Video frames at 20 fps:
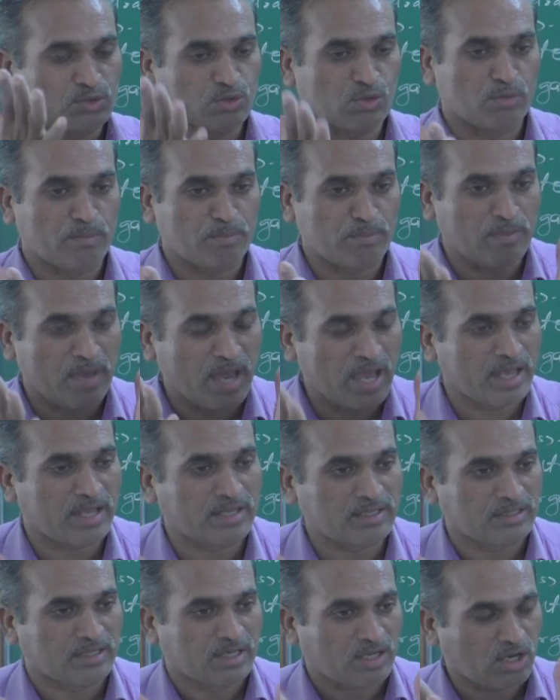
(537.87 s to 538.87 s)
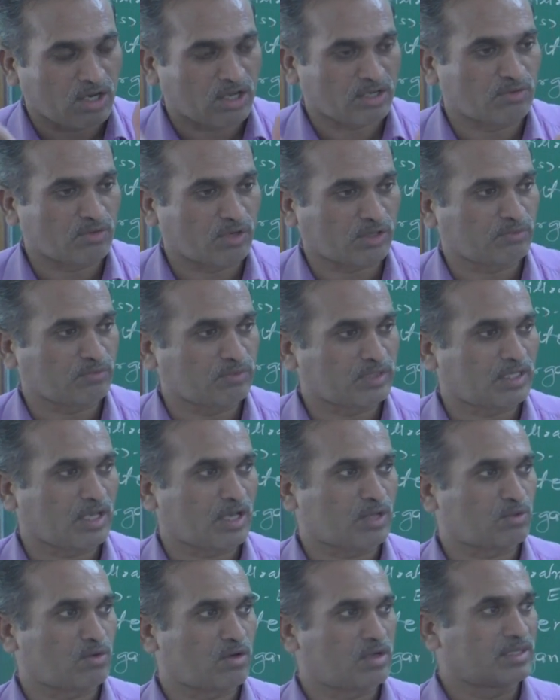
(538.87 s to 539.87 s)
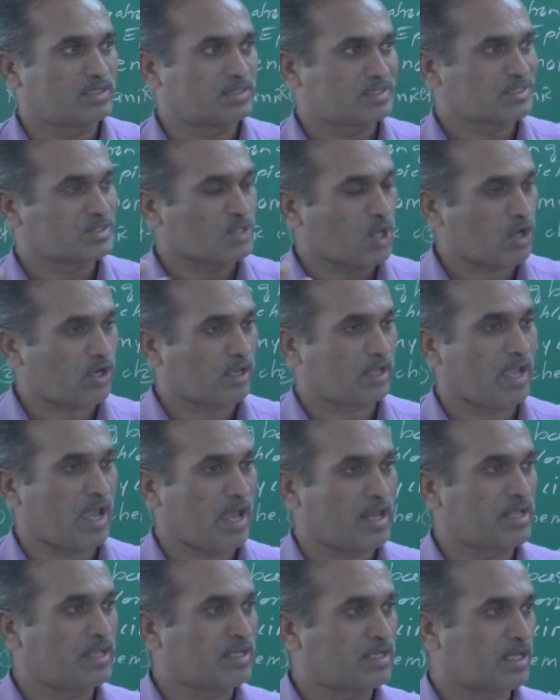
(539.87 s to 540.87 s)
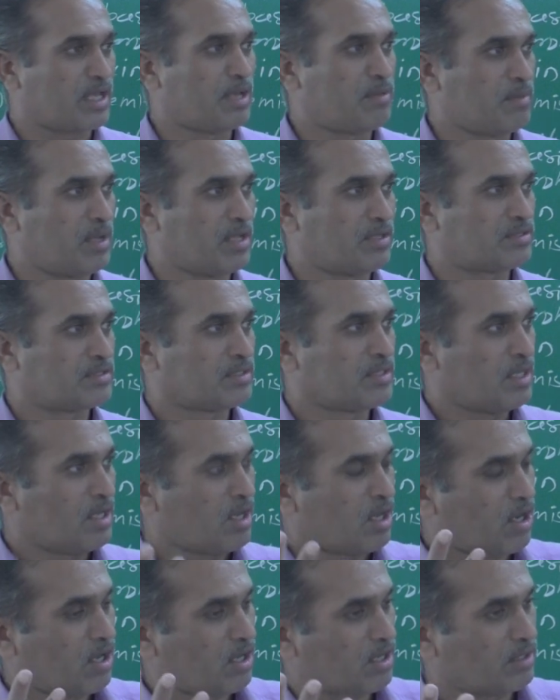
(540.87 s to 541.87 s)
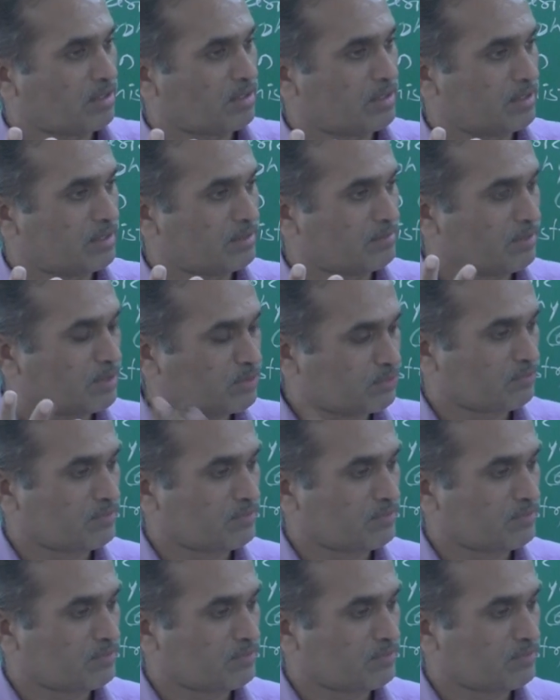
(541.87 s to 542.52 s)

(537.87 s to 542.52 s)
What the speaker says: So man, or what we can call it as organic chemist, or what